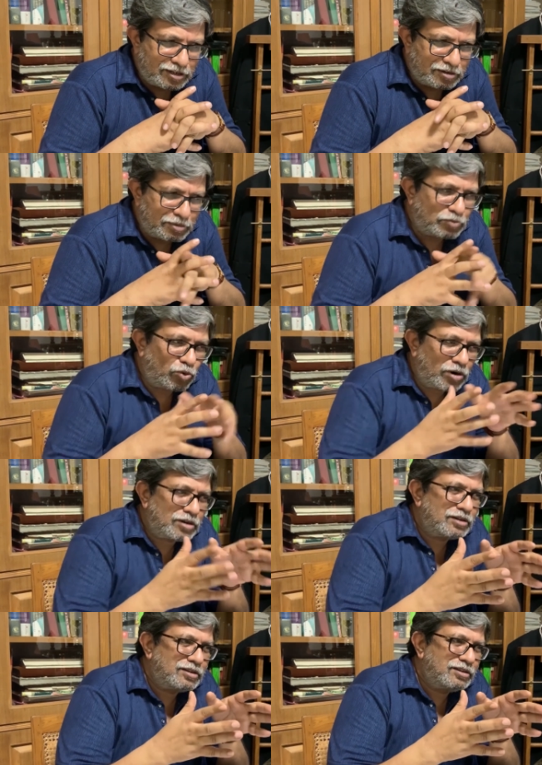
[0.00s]
But
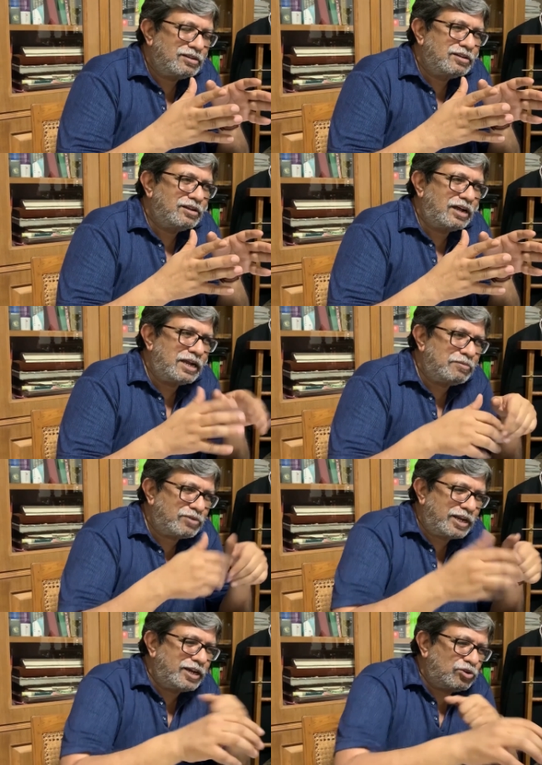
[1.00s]
what I am
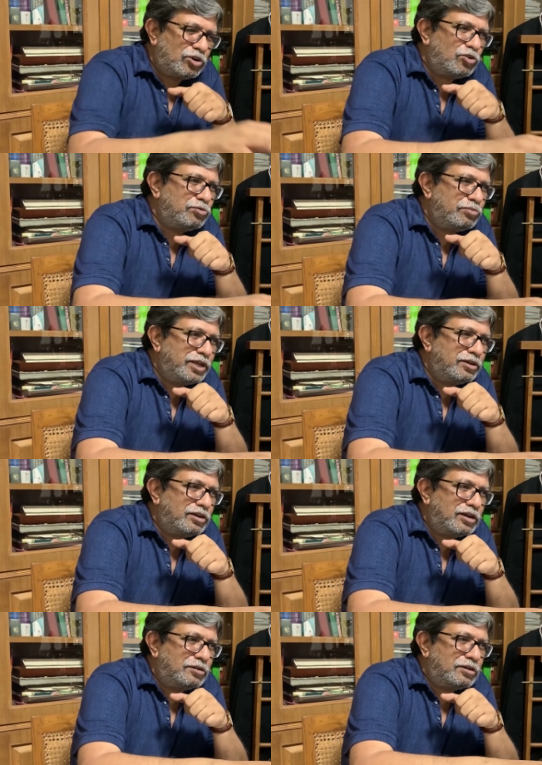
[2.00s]
trying to now
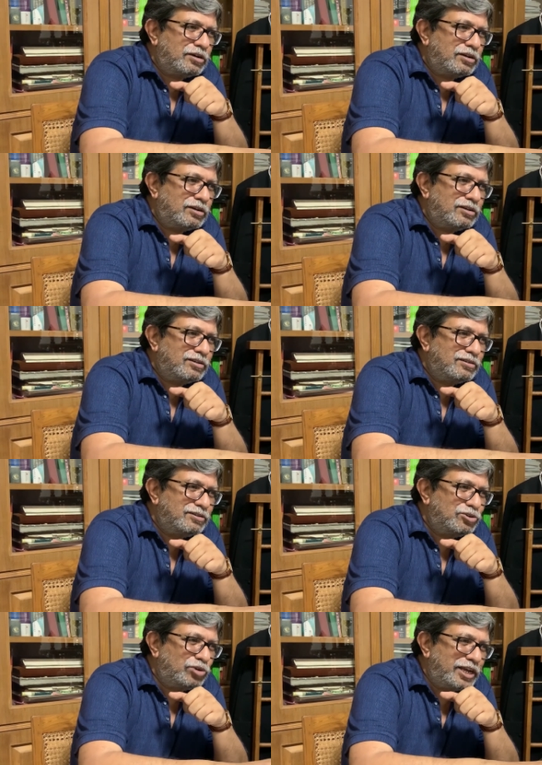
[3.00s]
bring uh,
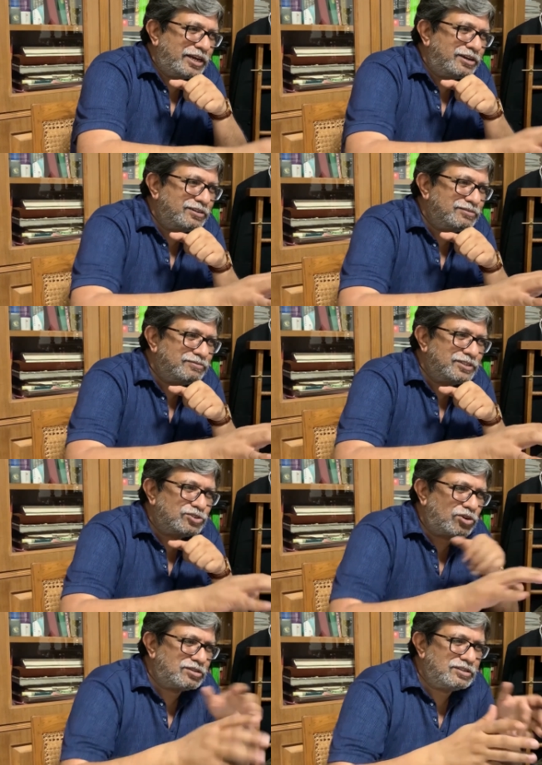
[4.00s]
to light is
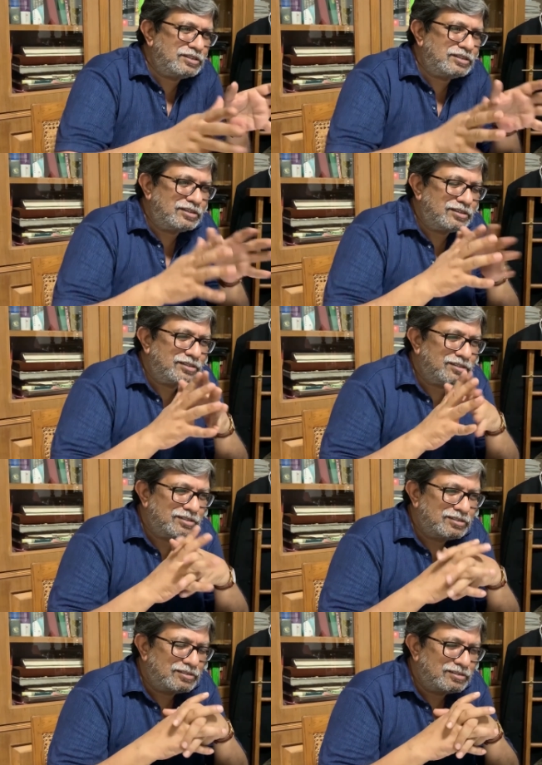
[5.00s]
not the
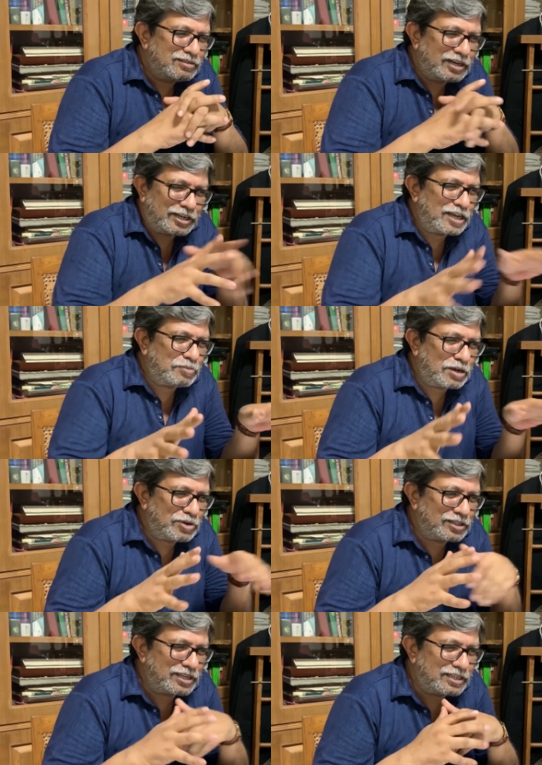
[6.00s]
entire
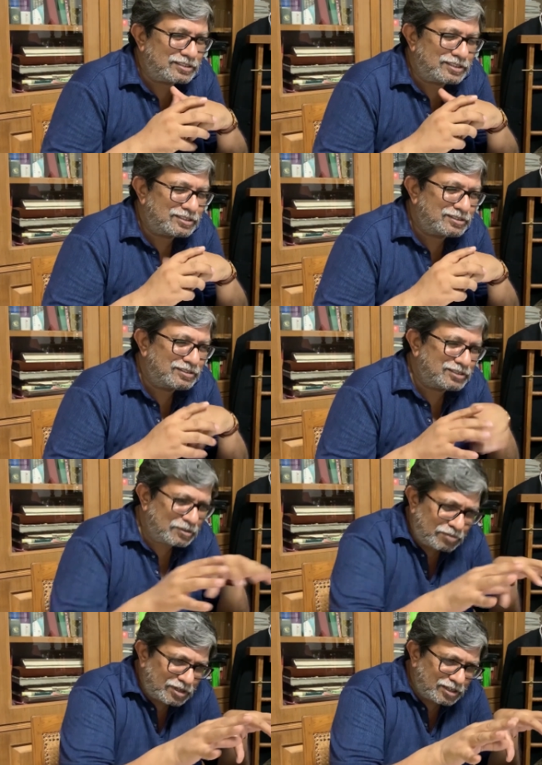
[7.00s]
Mahabharata as such,
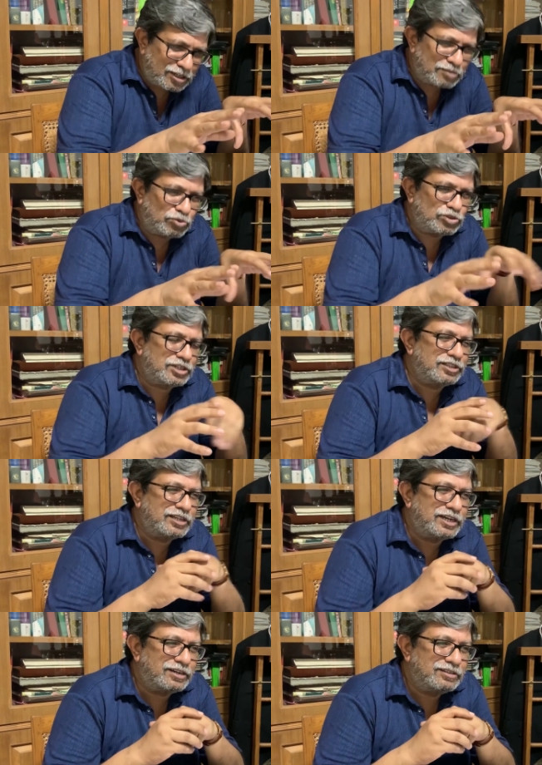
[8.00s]
some little portion in
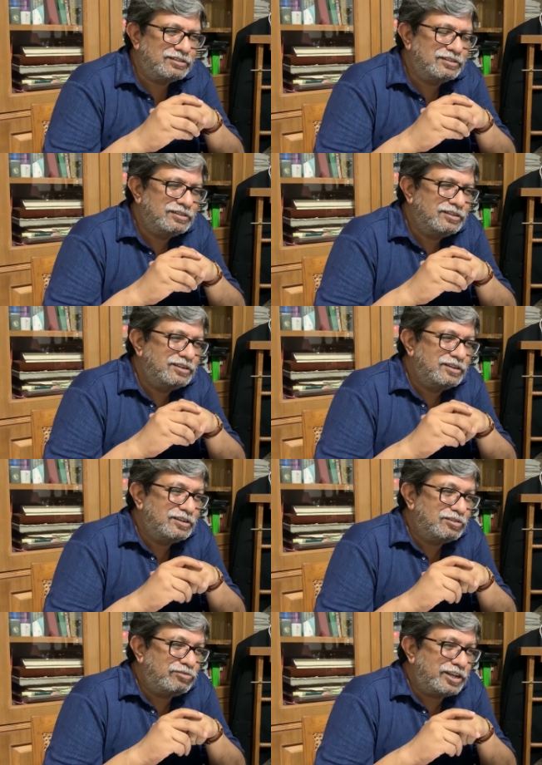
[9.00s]
that,
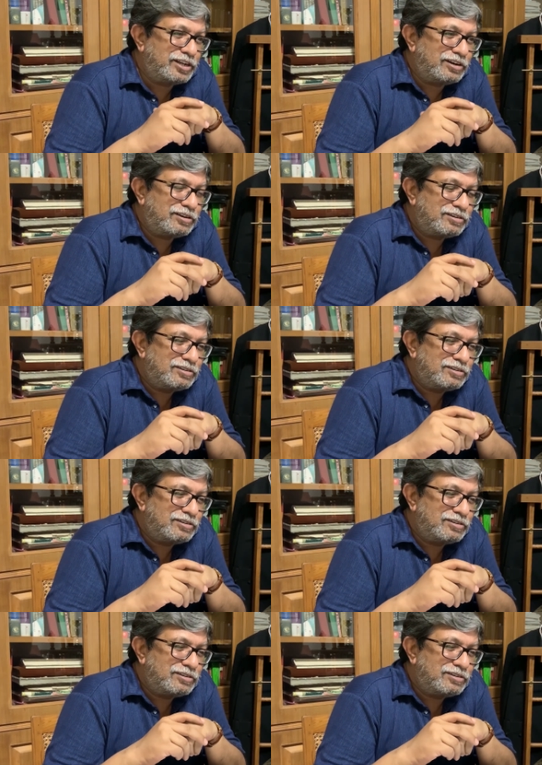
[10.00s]
wherein,